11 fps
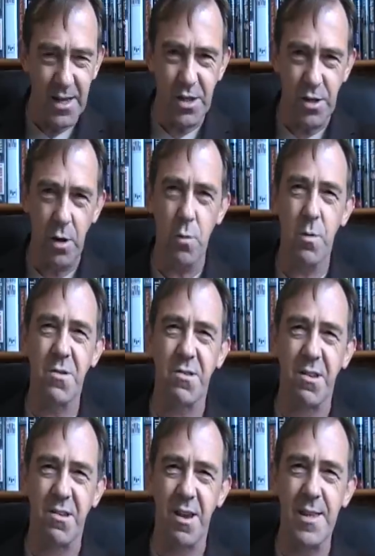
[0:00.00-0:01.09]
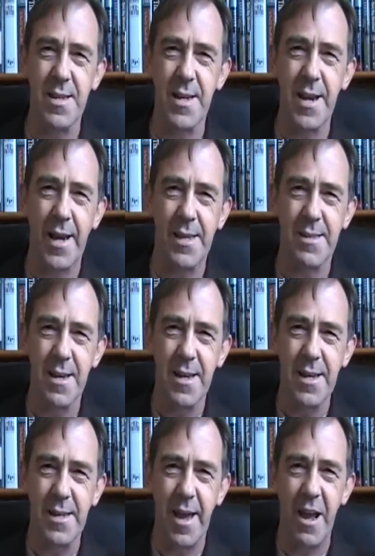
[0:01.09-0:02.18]
Here was the Sunday night
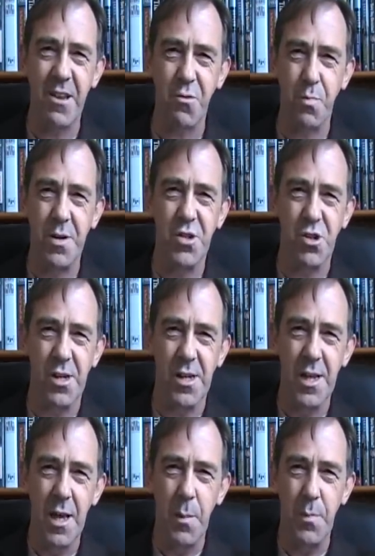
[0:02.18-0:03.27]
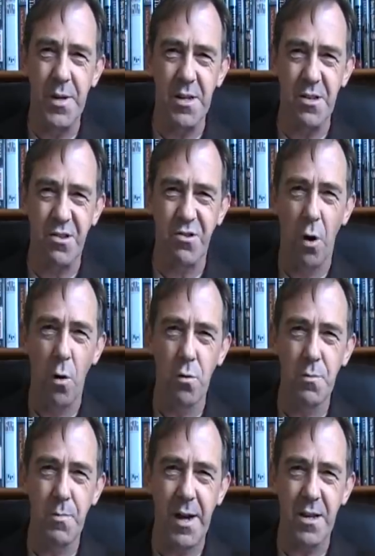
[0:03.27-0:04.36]
guest preacher being
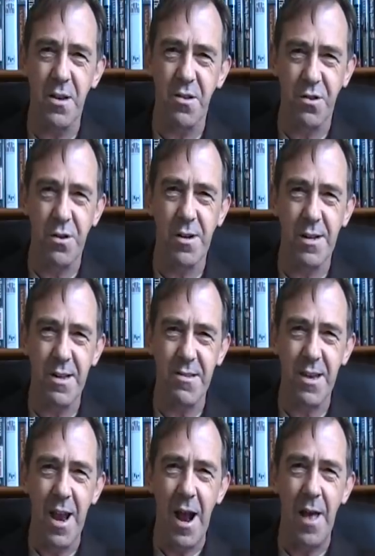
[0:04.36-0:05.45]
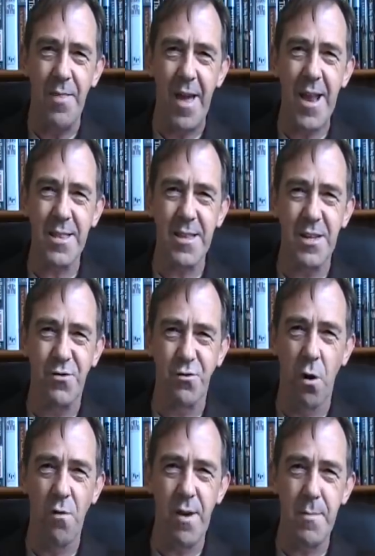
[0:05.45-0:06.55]
stoned by his hearers, and then they
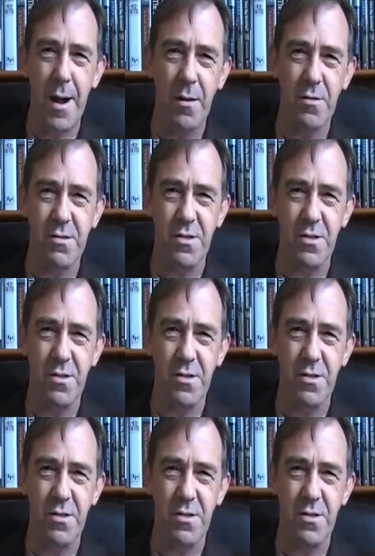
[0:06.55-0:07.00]
drove him out.